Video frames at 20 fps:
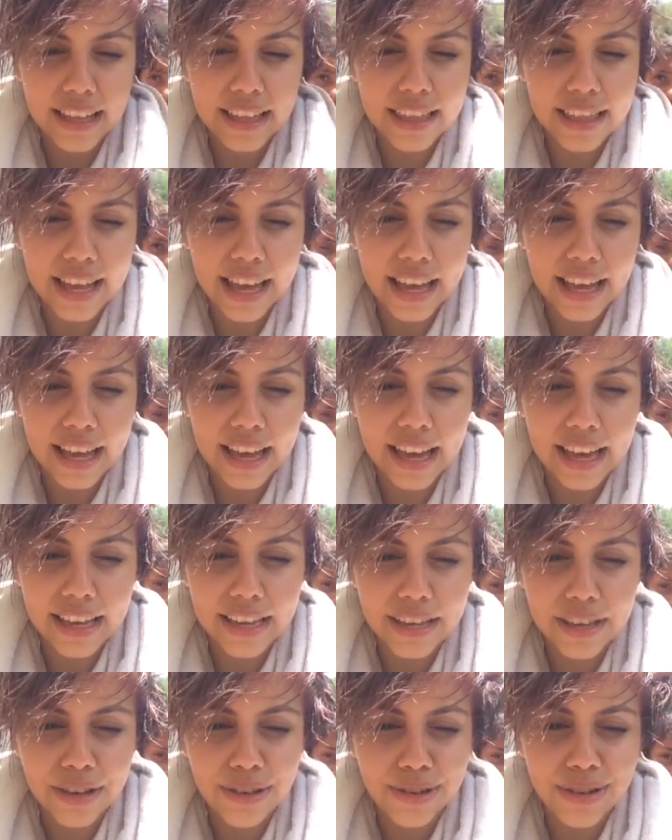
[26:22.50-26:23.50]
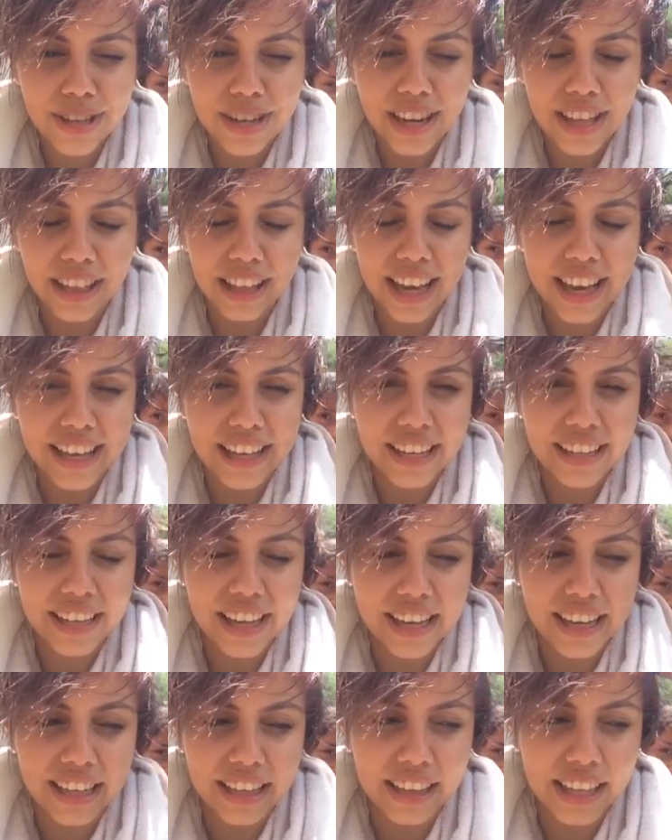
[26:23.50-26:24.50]
that using a
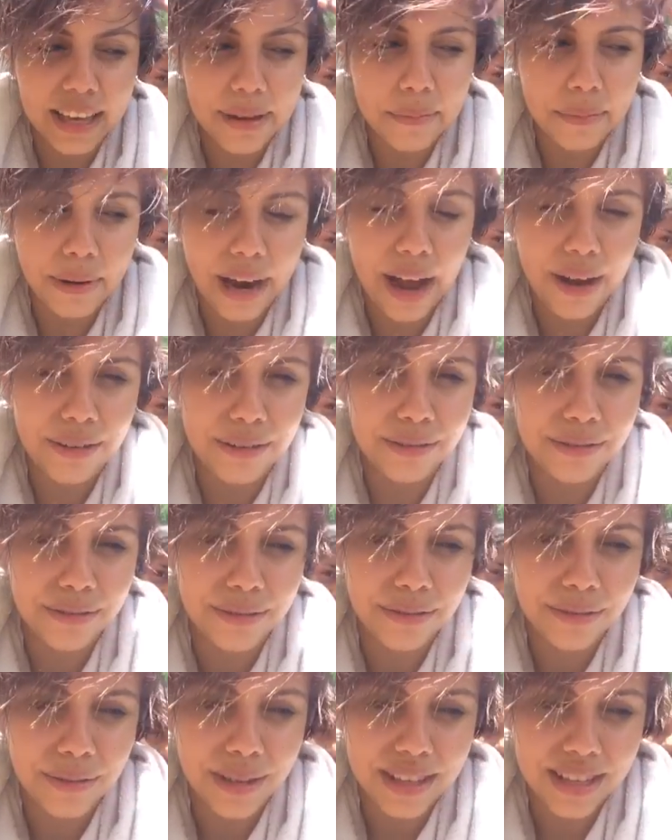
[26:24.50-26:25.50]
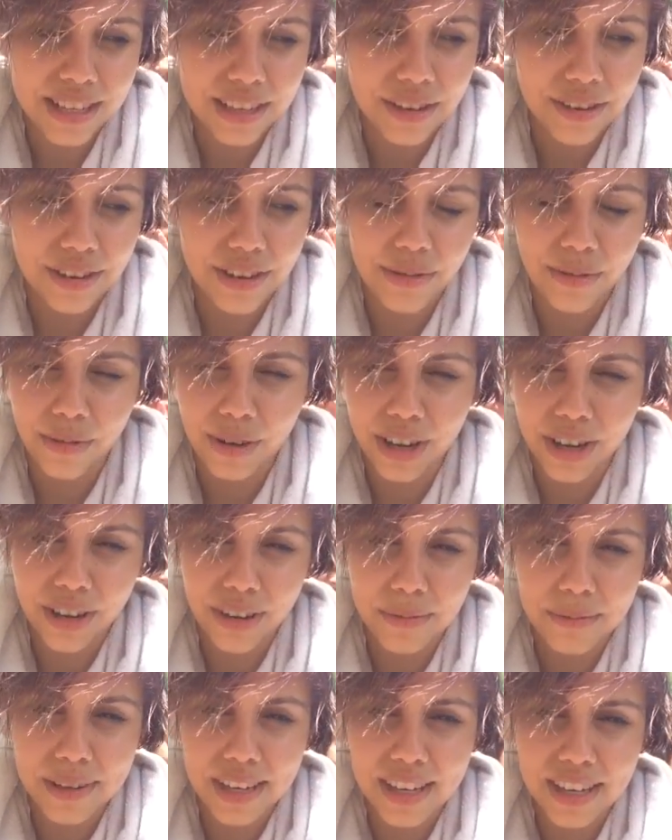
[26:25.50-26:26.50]
light brown wasn't gonna
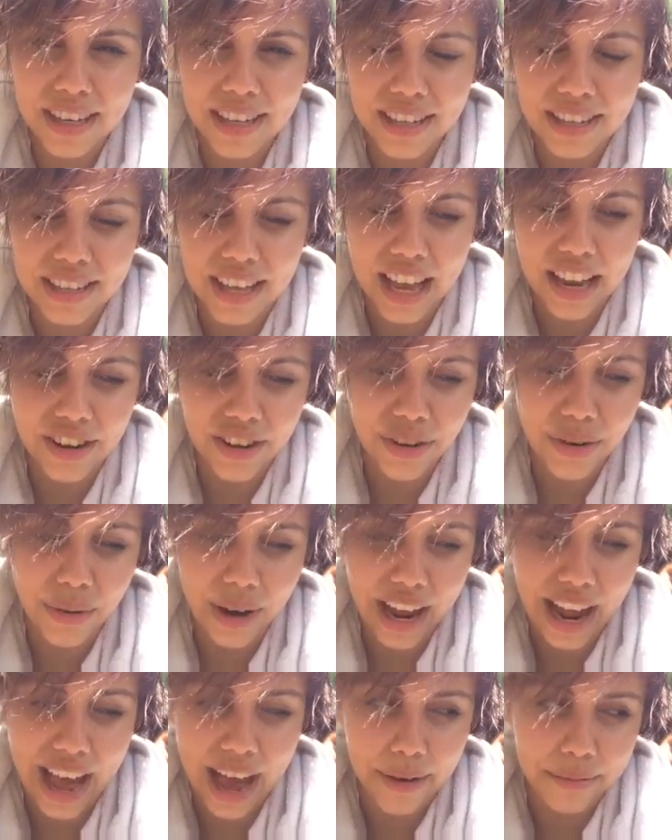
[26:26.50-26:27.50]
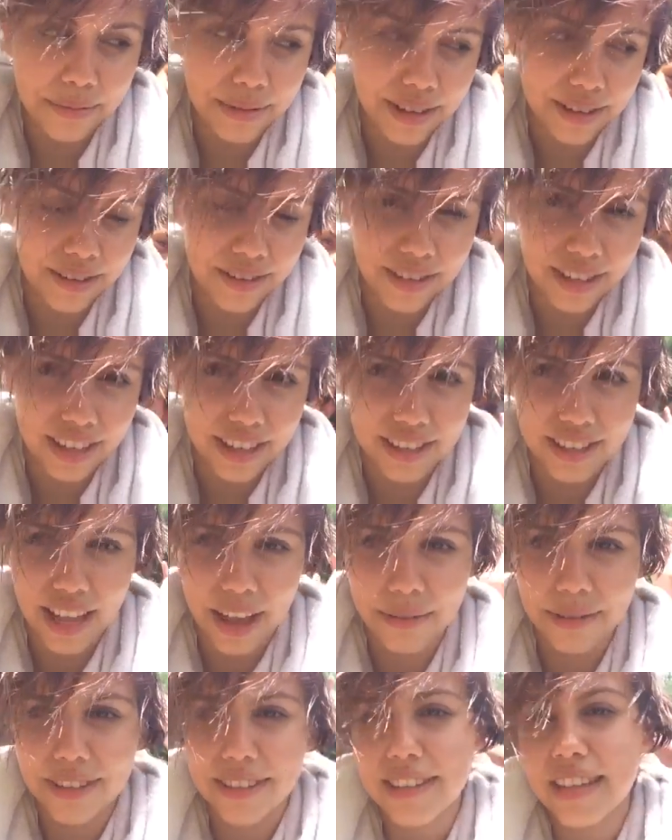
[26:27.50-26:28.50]
work on me, because I know what happened, because
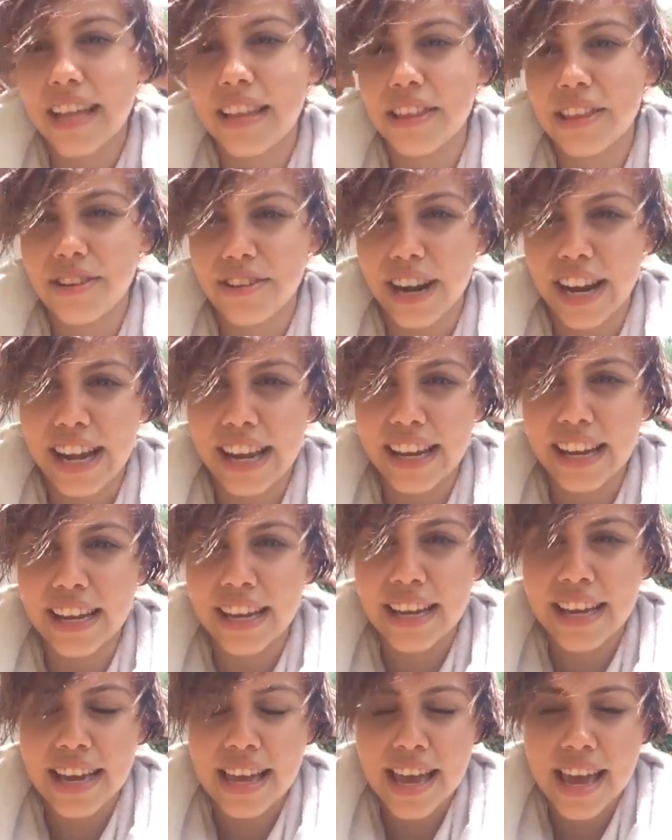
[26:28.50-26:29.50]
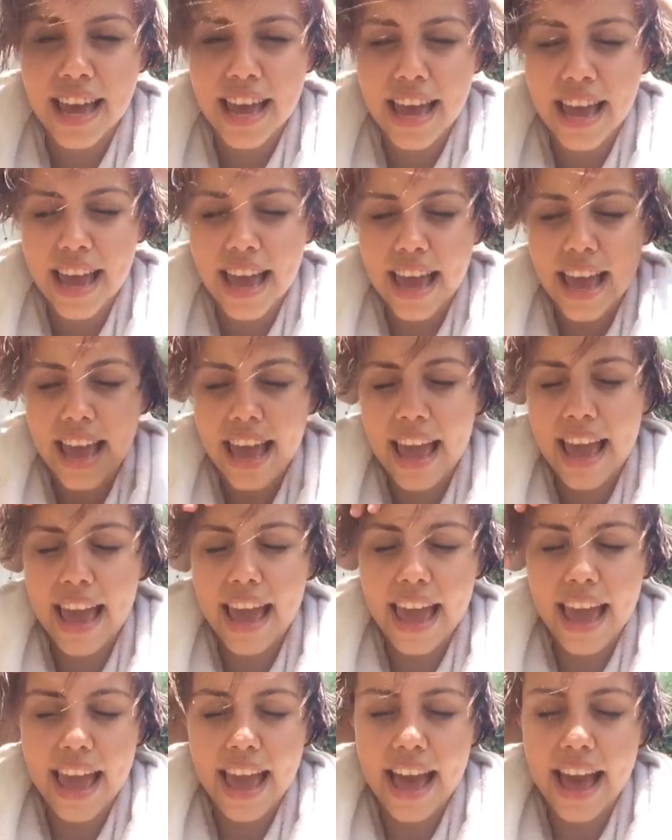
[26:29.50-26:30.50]
that was 10th grade.
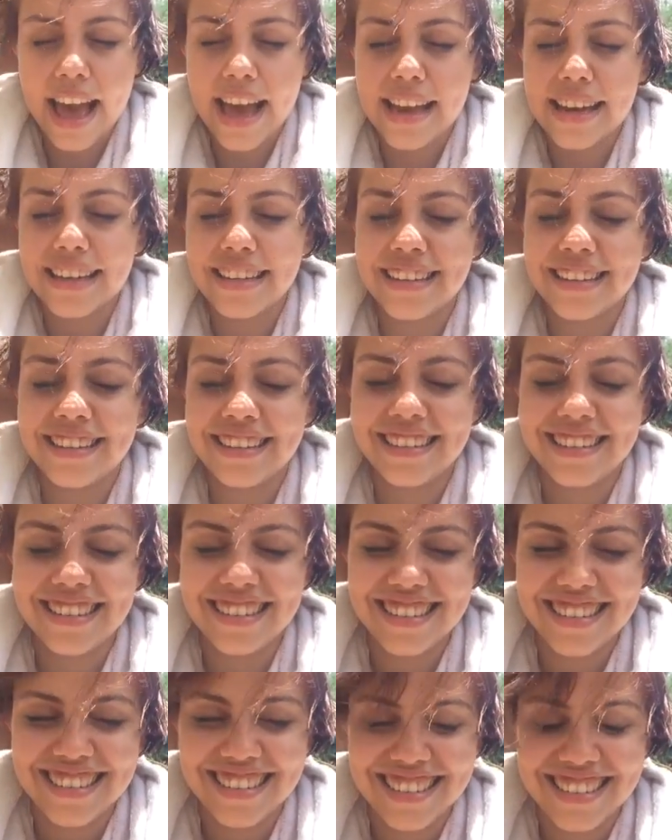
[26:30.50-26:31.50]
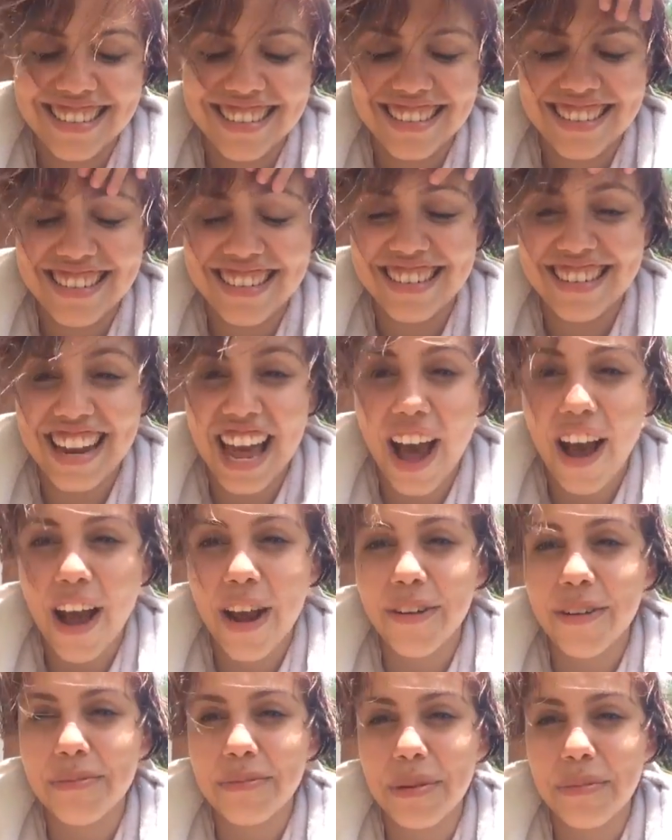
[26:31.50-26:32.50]
And now
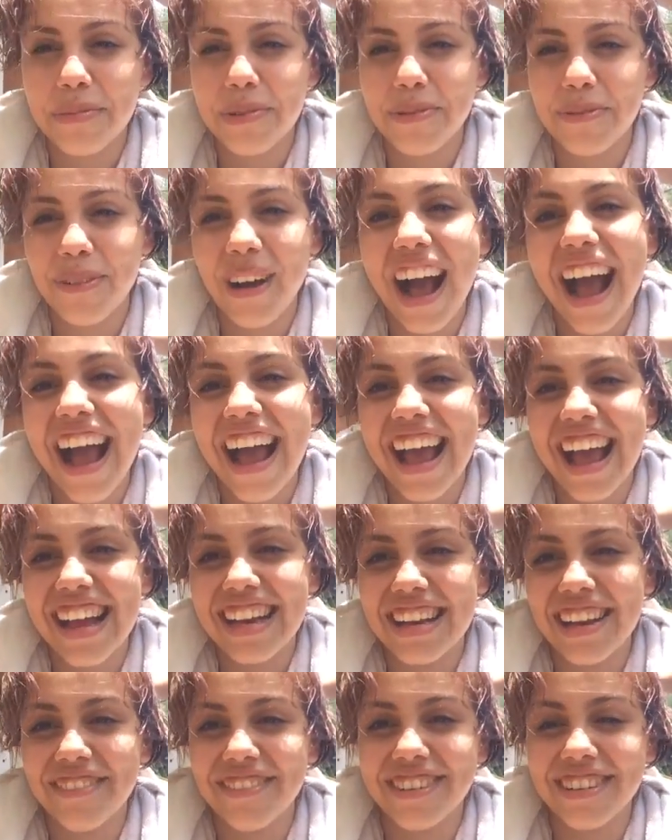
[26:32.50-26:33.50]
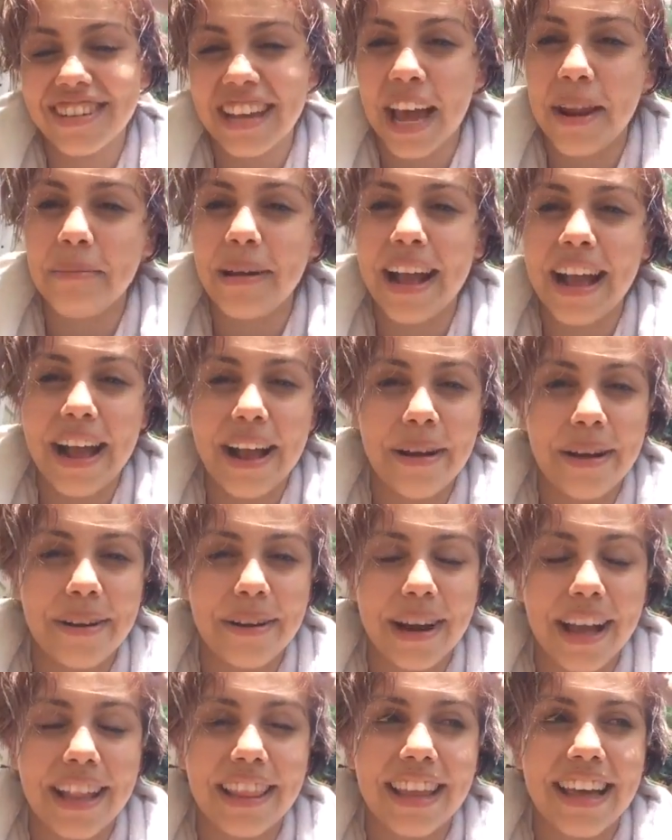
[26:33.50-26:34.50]
I remember why I never dyed my
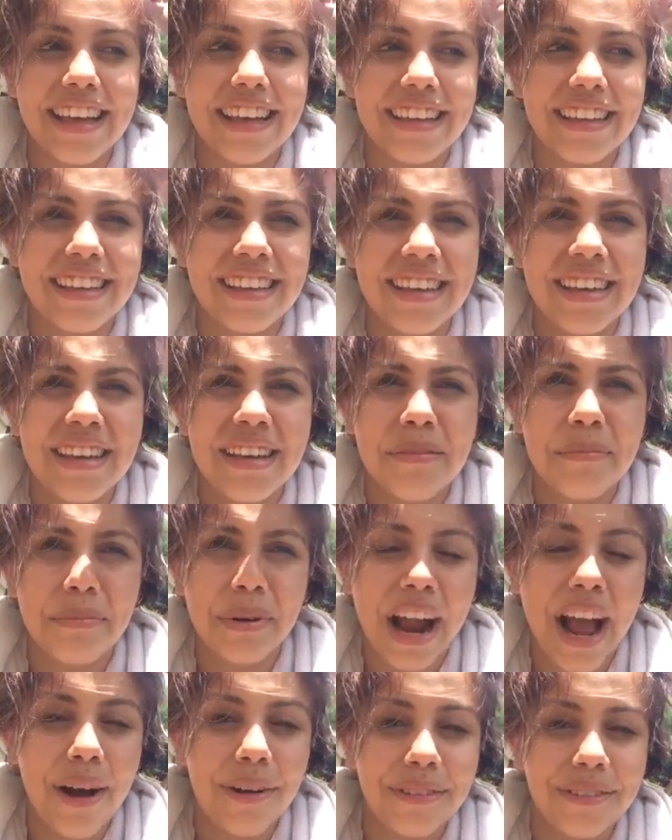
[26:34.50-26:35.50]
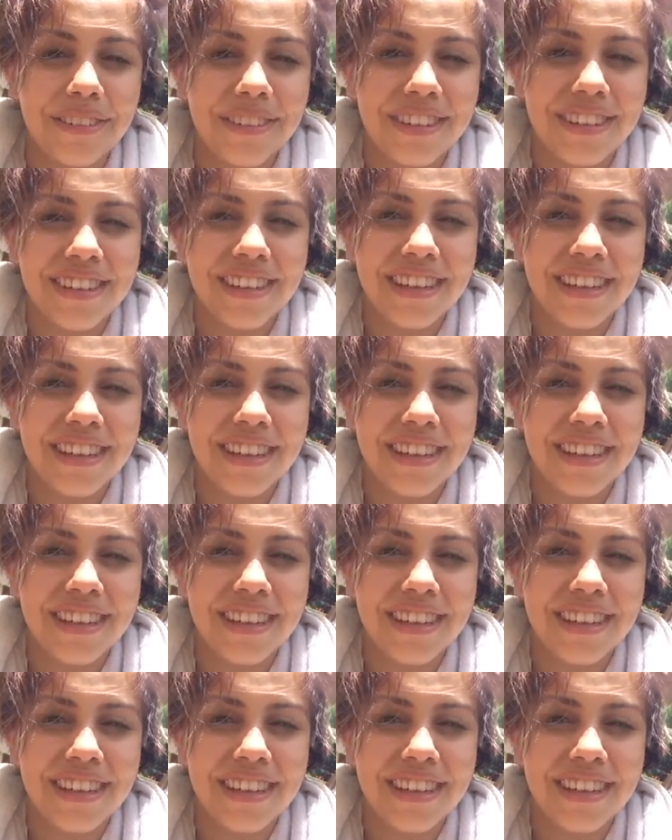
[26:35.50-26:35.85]
hair a light brown.